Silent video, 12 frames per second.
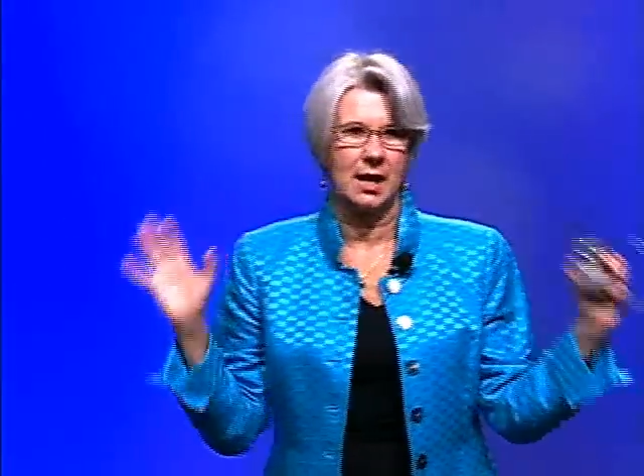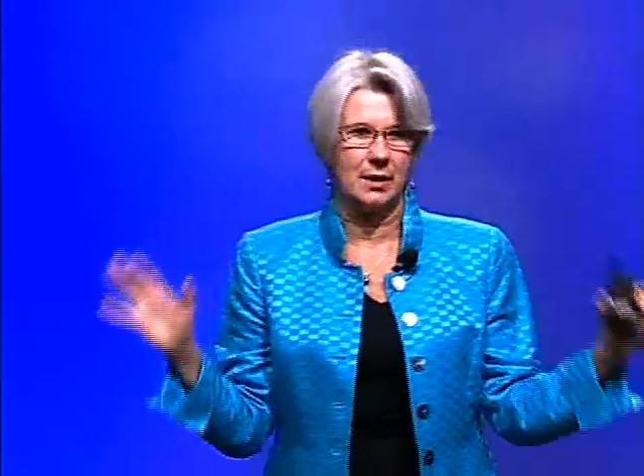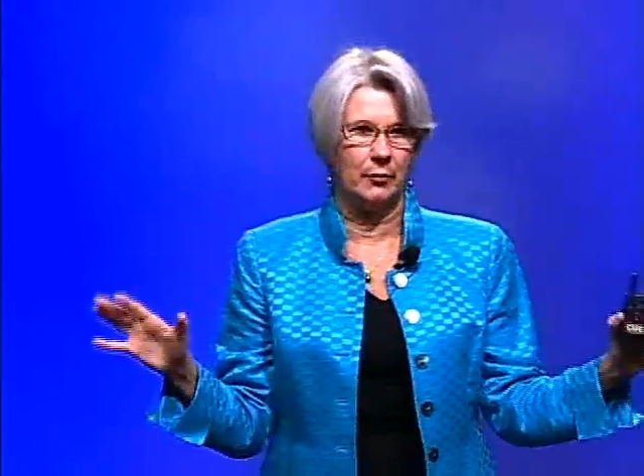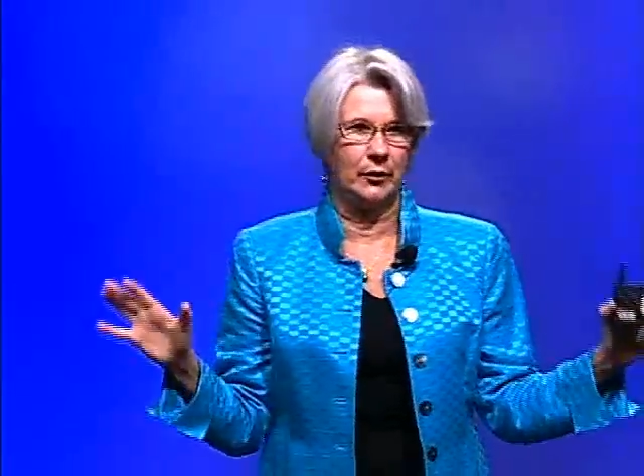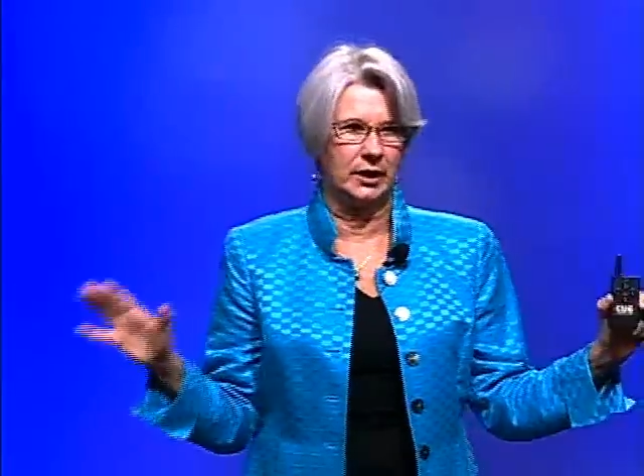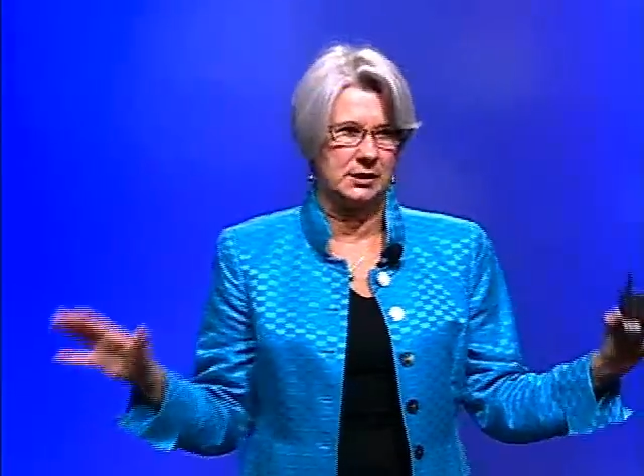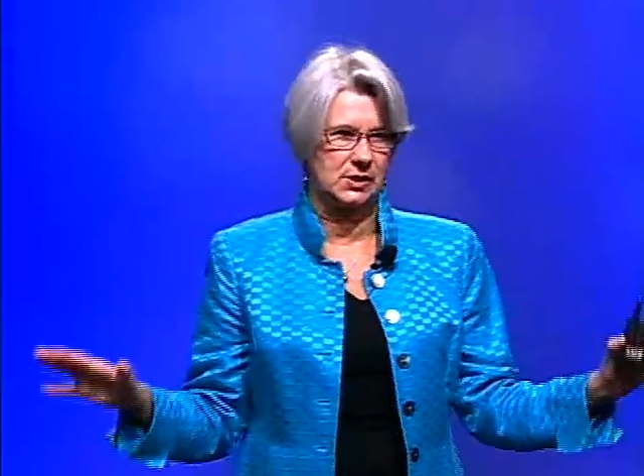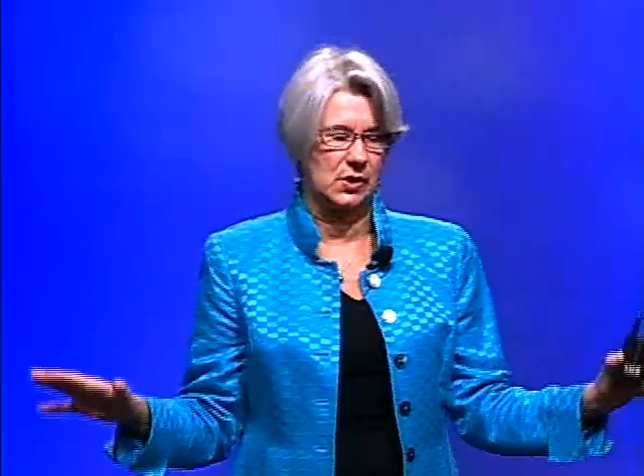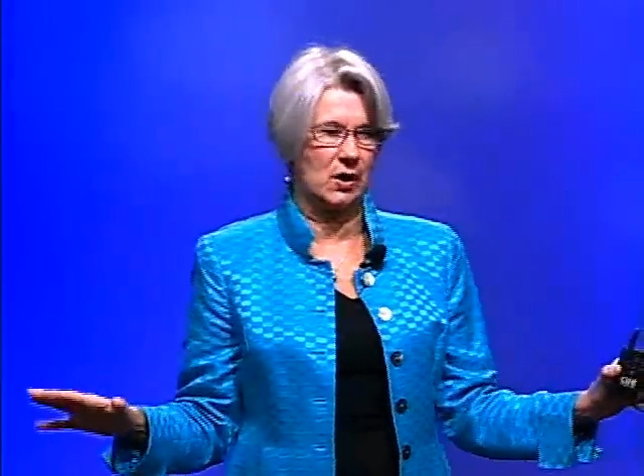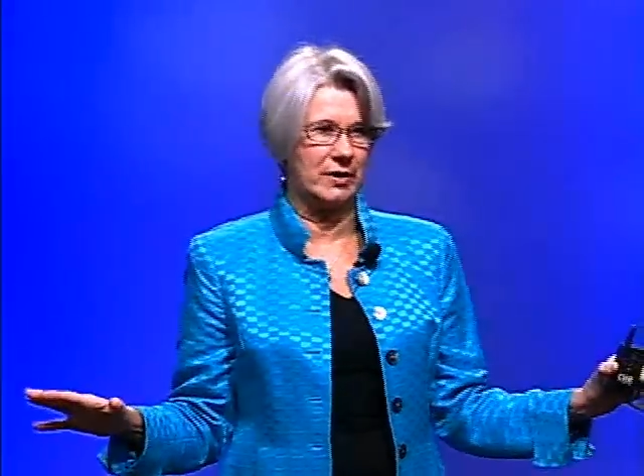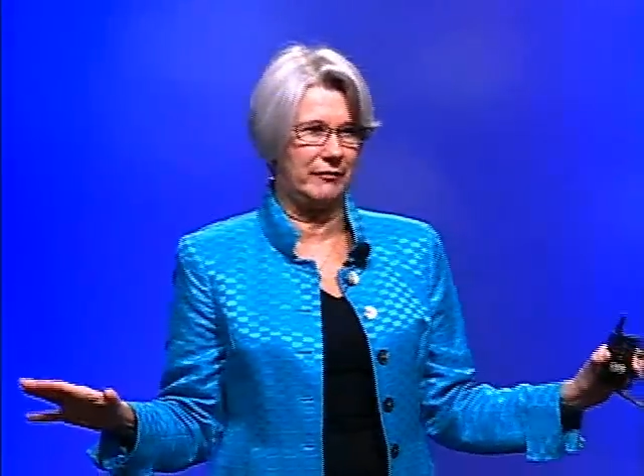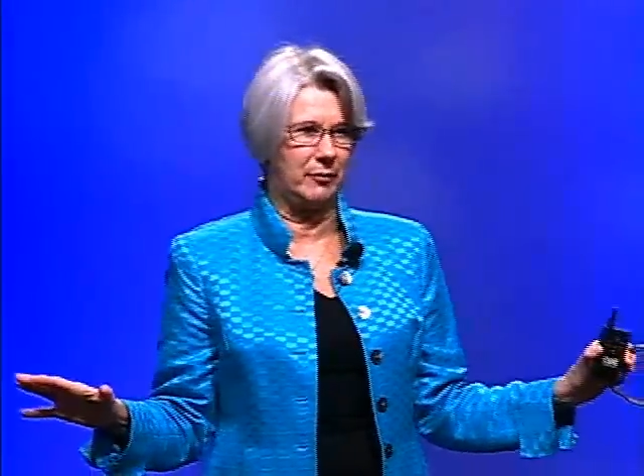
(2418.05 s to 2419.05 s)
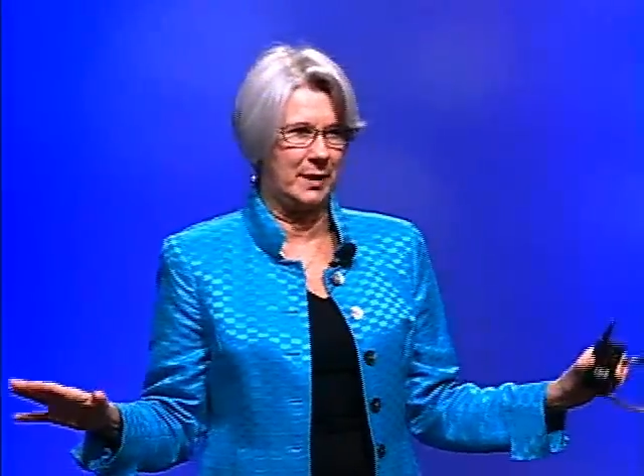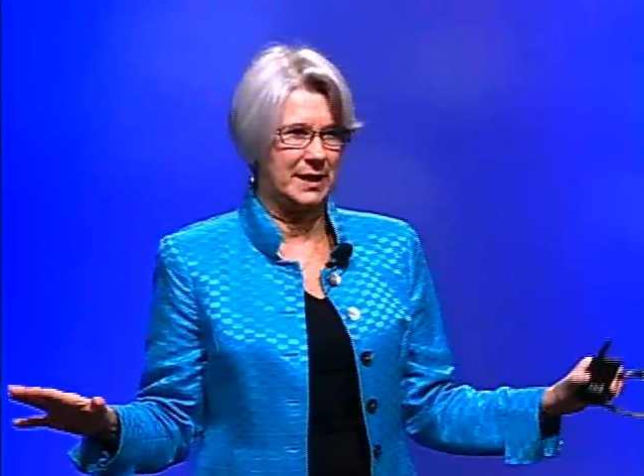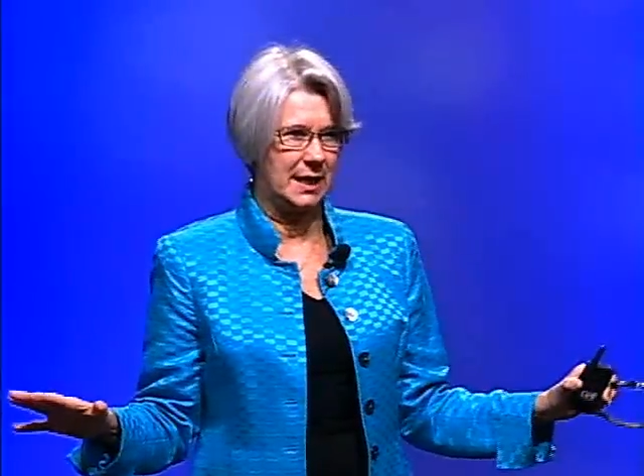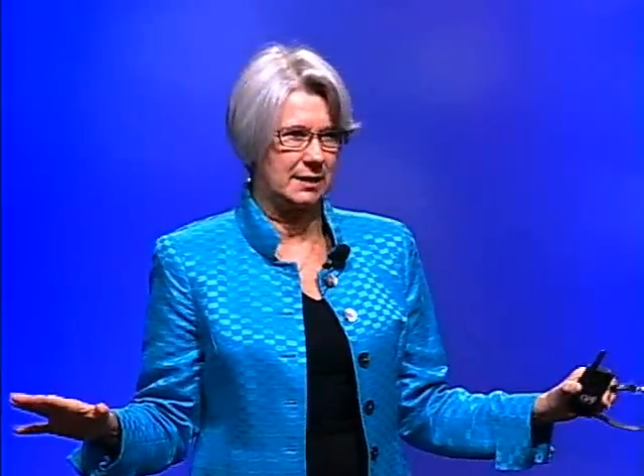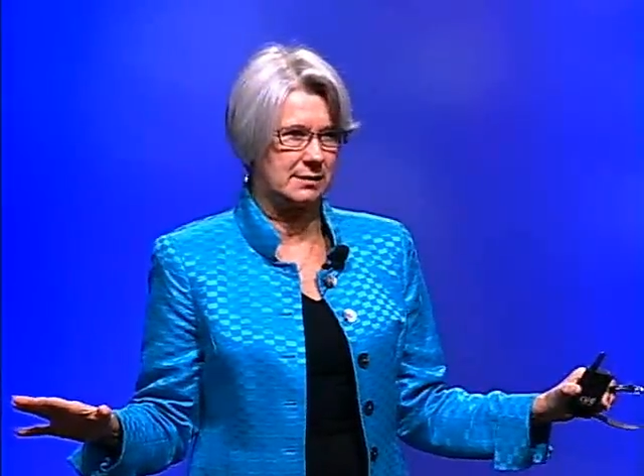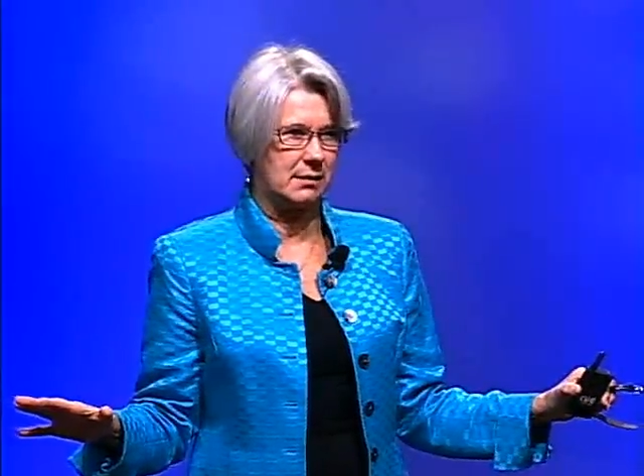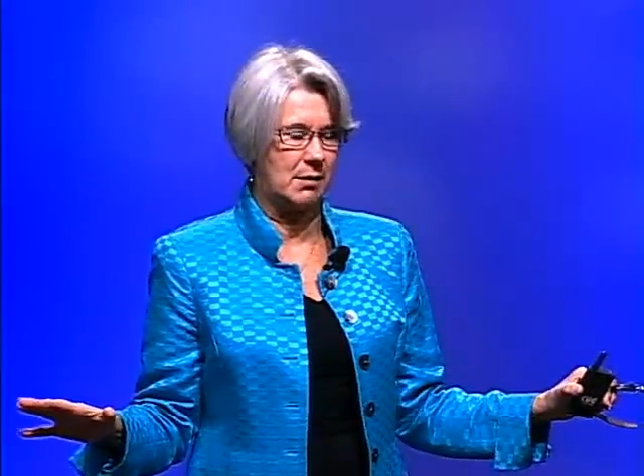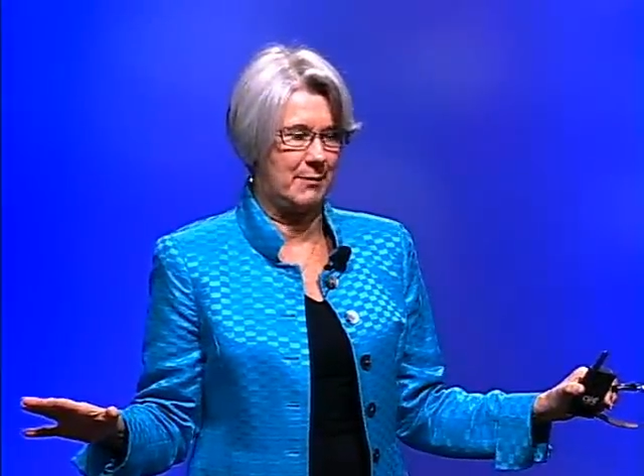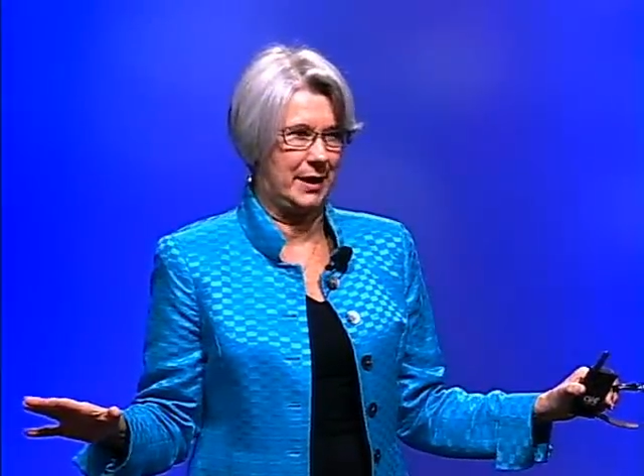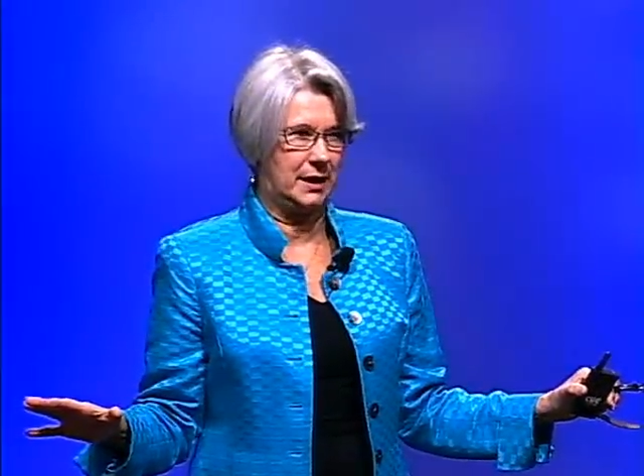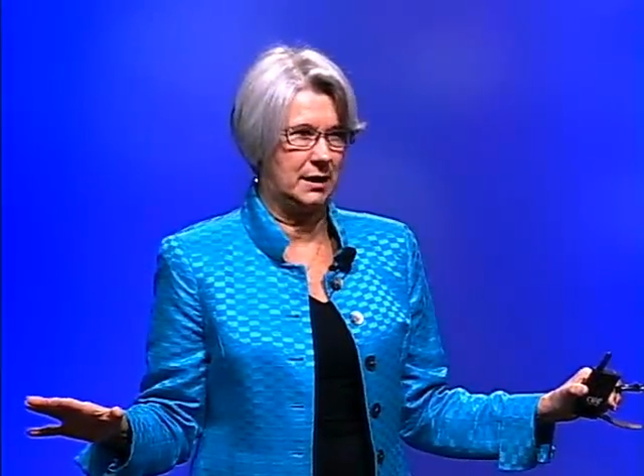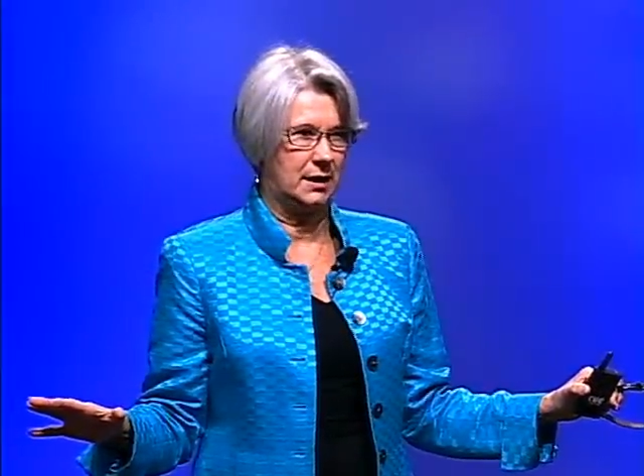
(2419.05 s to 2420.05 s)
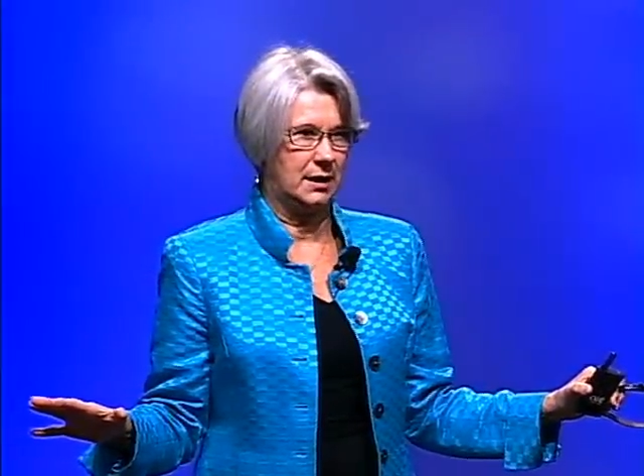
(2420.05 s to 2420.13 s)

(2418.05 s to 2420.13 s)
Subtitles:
I am really sorry for my next comment.